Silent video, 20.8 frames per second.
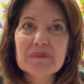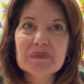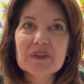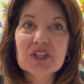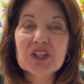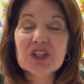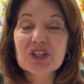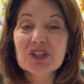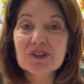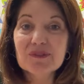
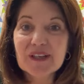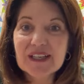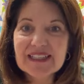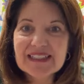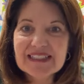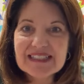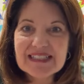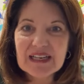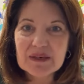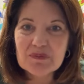
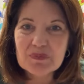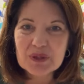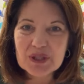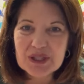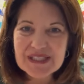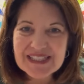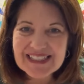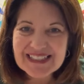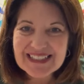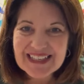curate and put
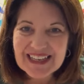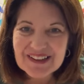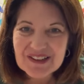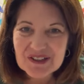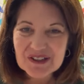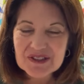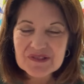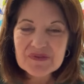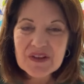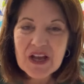
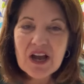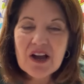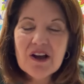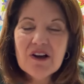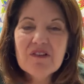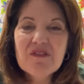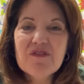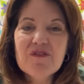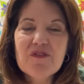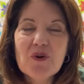together
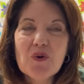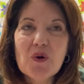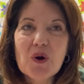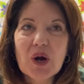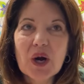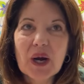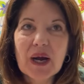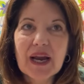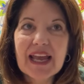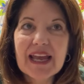
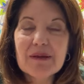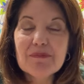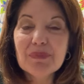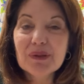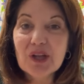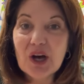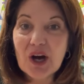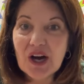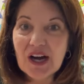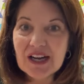for a
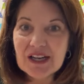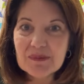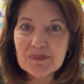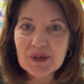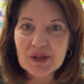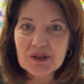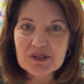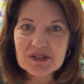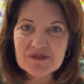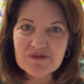blog
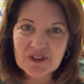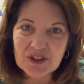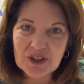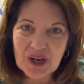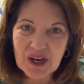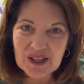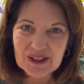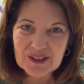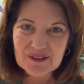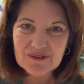post for
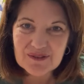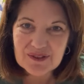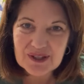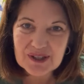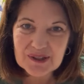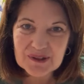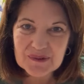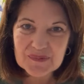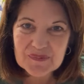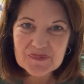all of
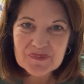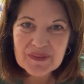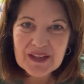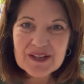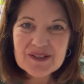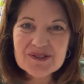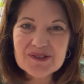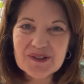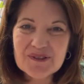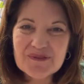you.
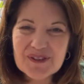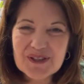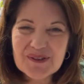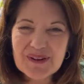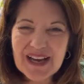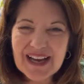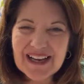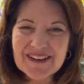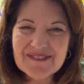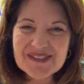So if you
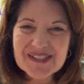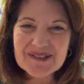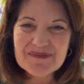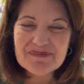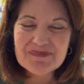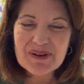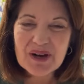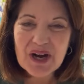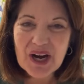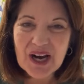have some
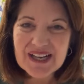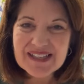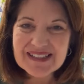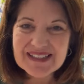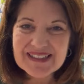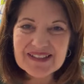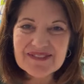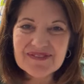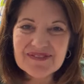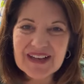
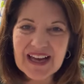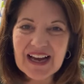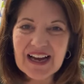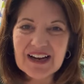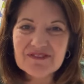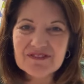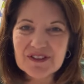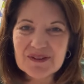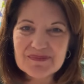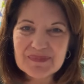positive
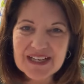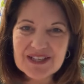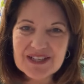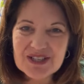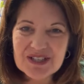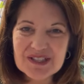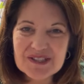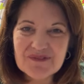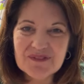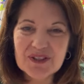
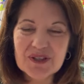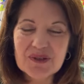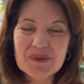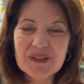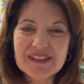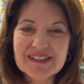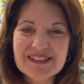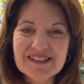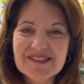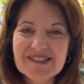affirmations for
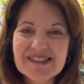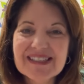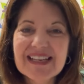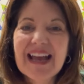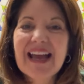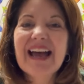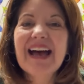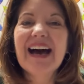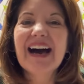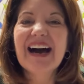quilters,
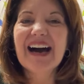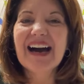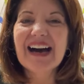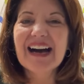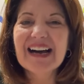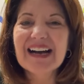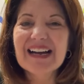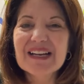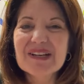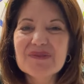
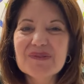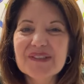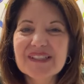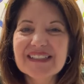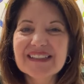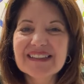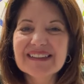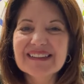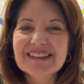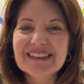I
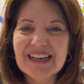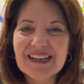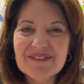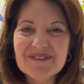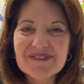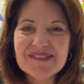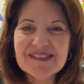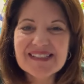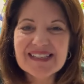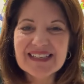would
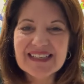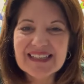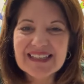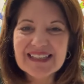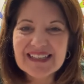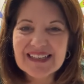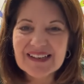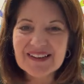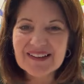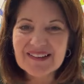love to
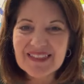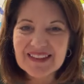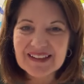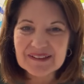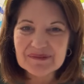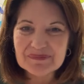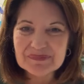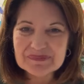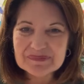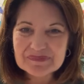hear
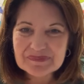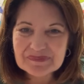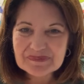them.